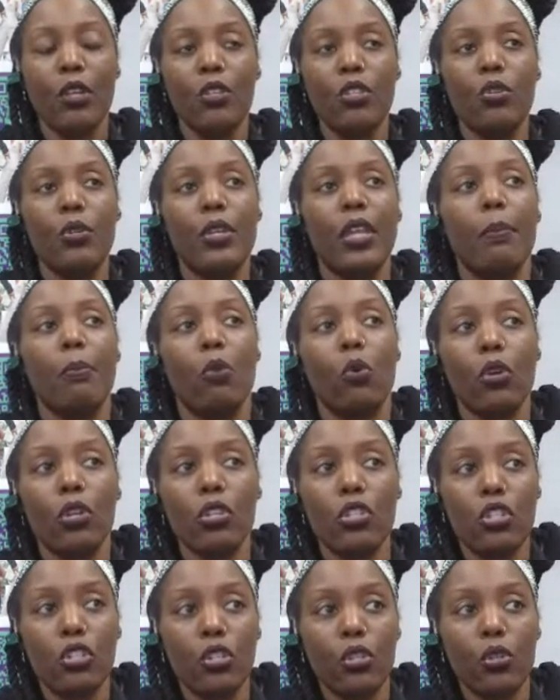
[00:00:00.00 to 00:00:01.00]
You get more
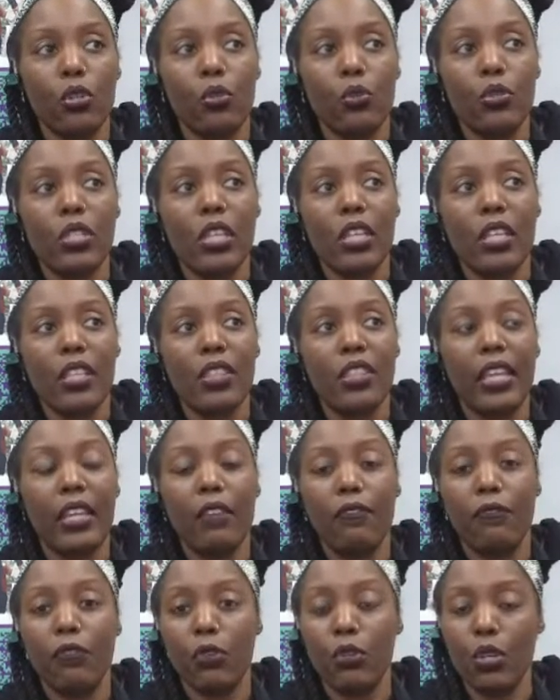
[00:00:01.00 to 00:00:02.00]
juice than
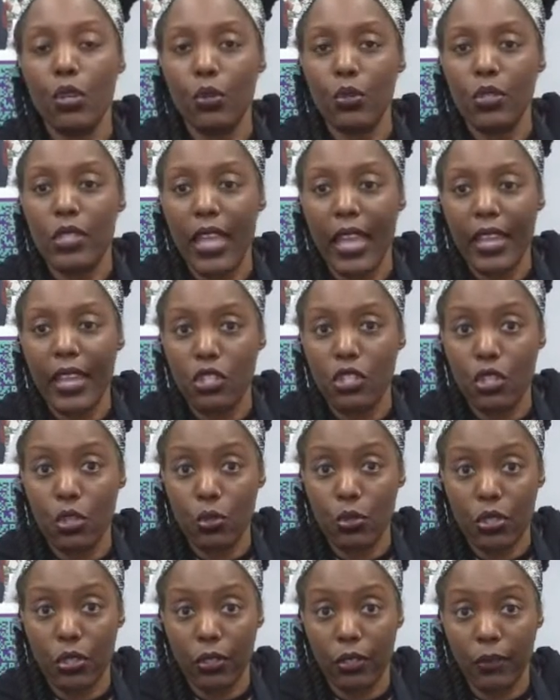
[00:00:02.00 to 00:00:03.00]
if you use that
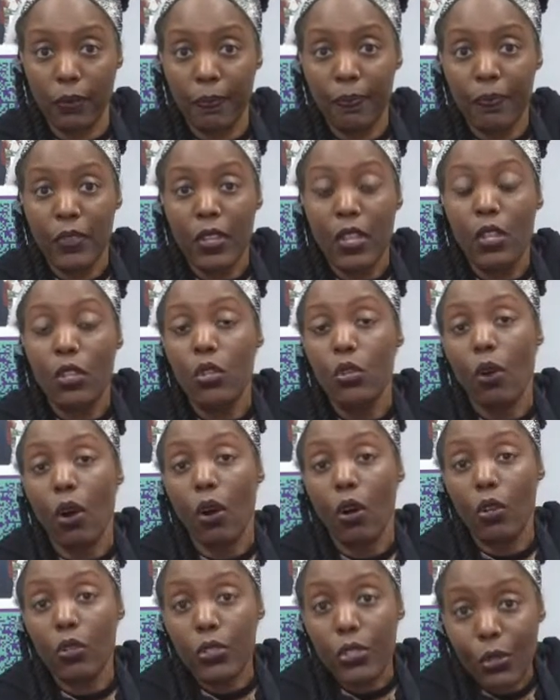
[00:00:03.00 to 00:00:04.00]
juicer. You
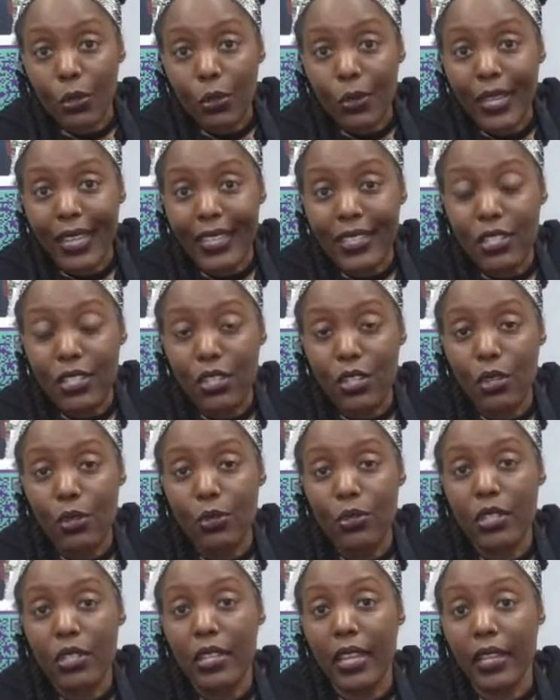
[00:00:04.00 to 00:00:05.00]
also get to use
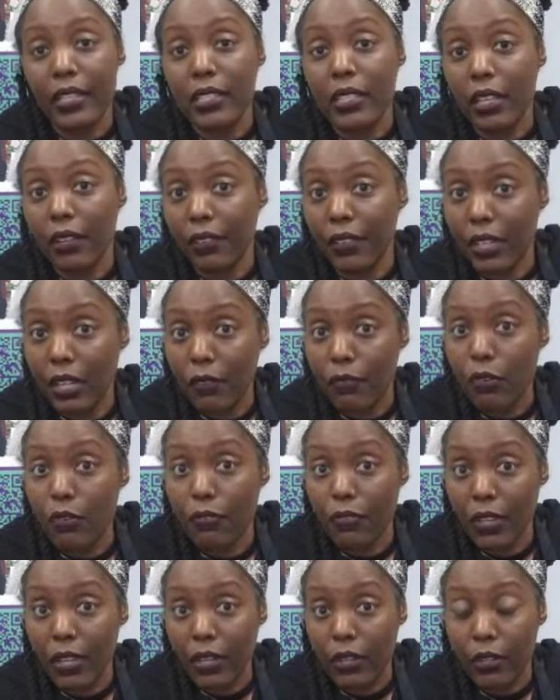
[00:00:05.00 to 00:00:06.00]
the dexterity of your
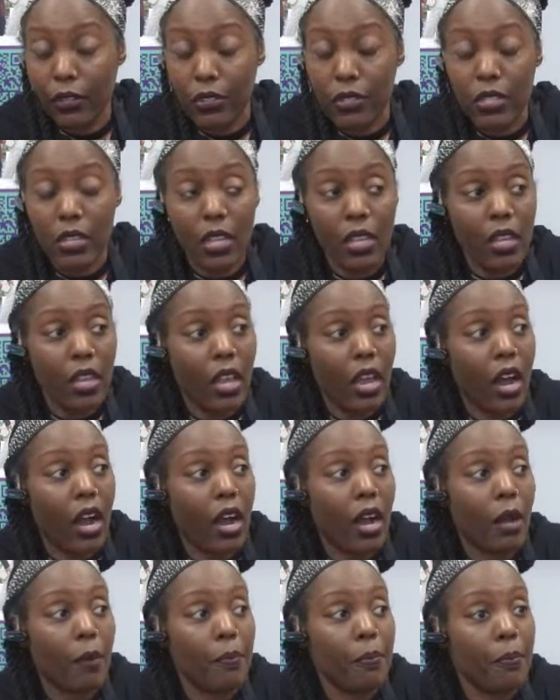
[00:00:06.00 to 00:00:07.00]
fingers,
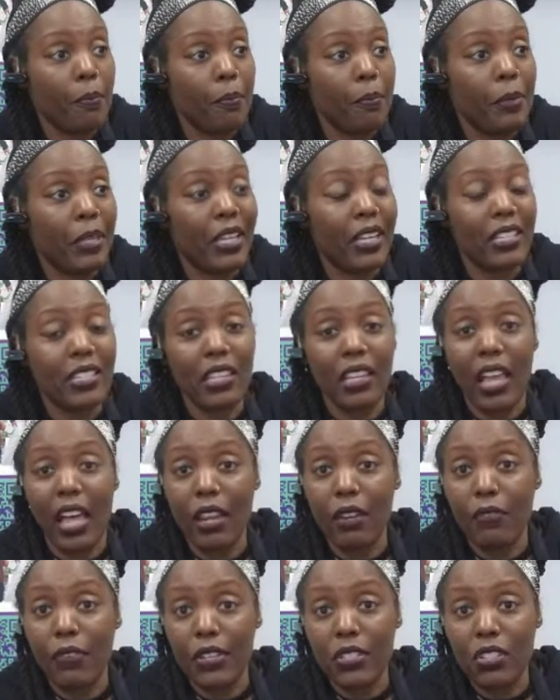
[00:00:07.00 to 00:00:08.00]
because a lot
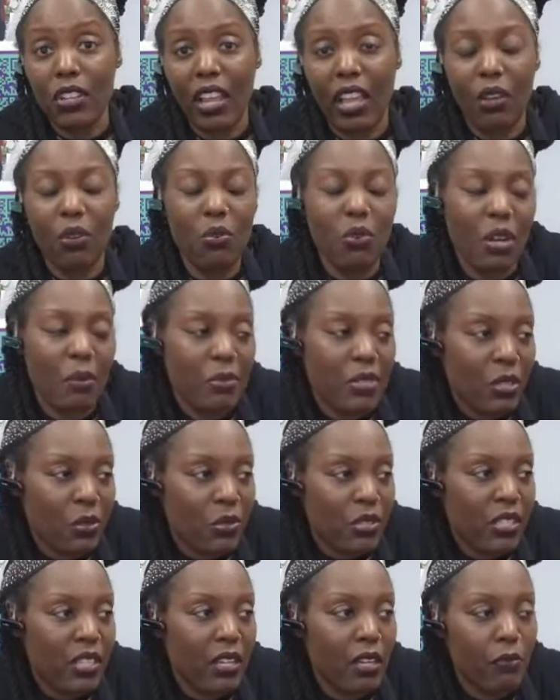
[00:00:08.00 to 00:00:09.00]
of us are like, "Ooh, I'm so
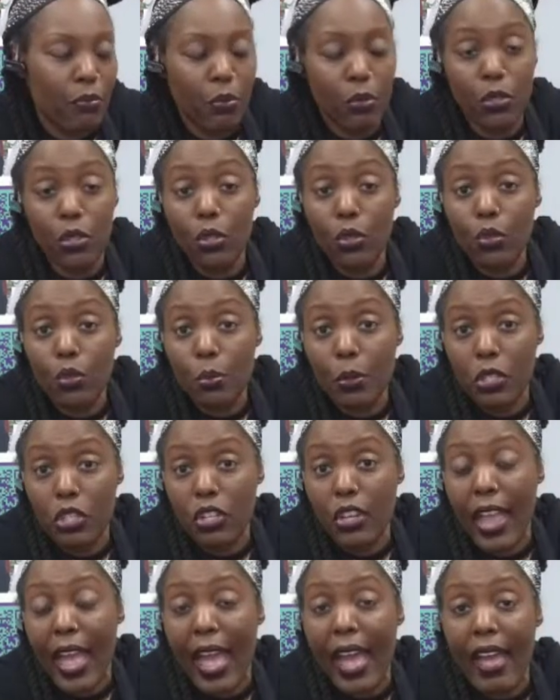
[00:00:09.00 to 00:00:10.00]
stiff." Well, use what
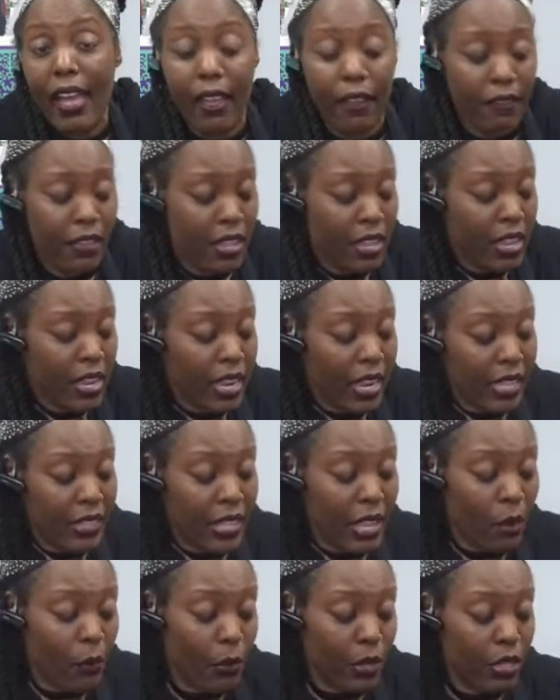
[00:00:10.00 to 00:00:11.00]
you have, and
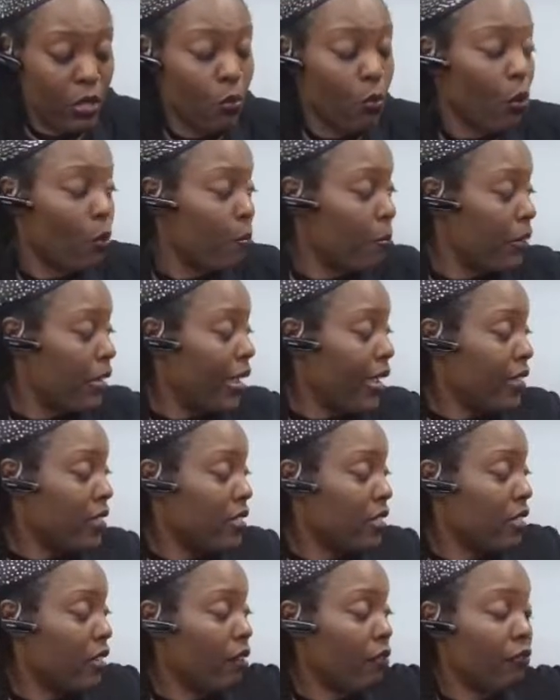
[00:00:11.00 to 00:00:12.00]
that way you won't be as
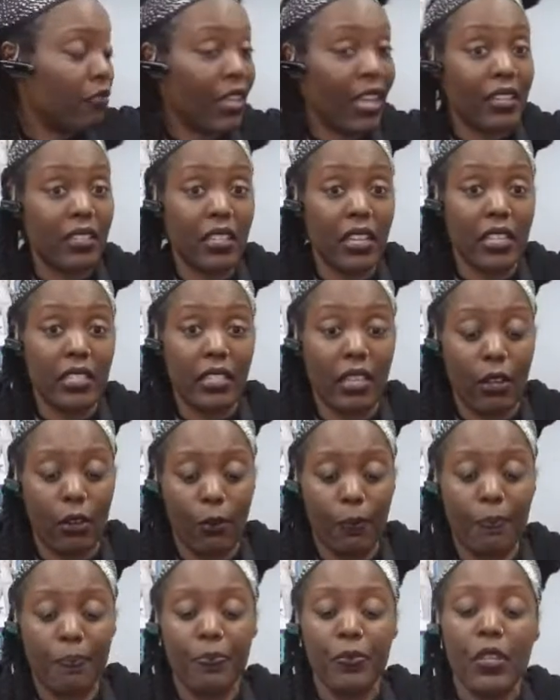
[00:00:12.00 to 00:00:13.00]
stiff. That does help.
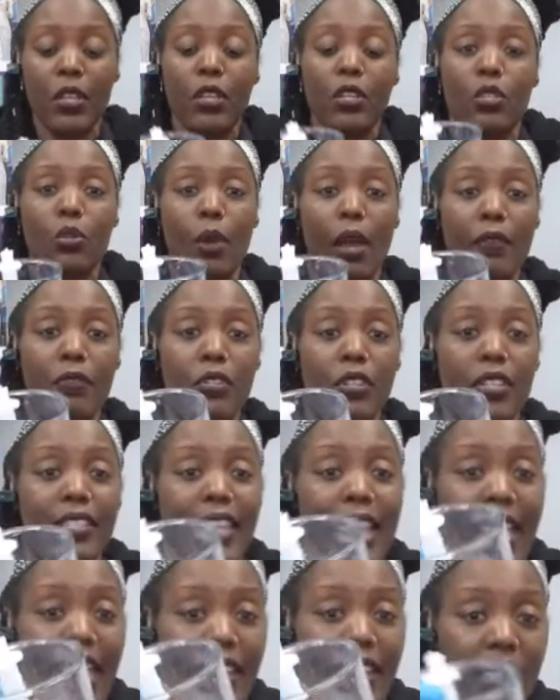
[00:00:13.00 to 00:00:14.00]
So I've just
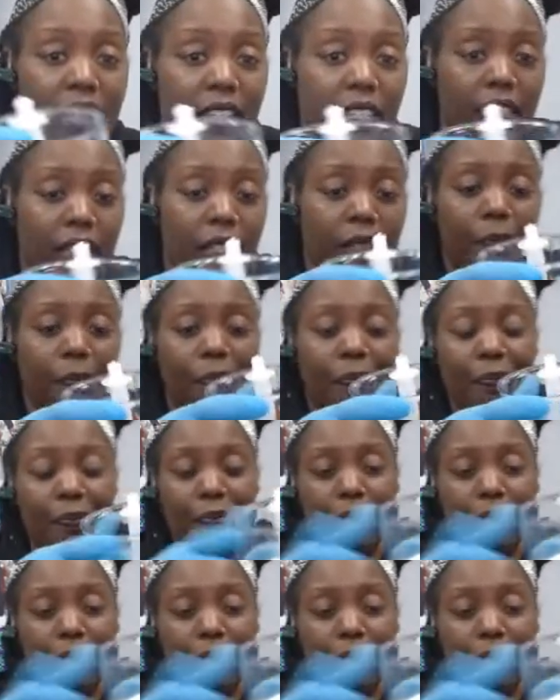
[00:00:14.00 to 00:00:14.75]
added in,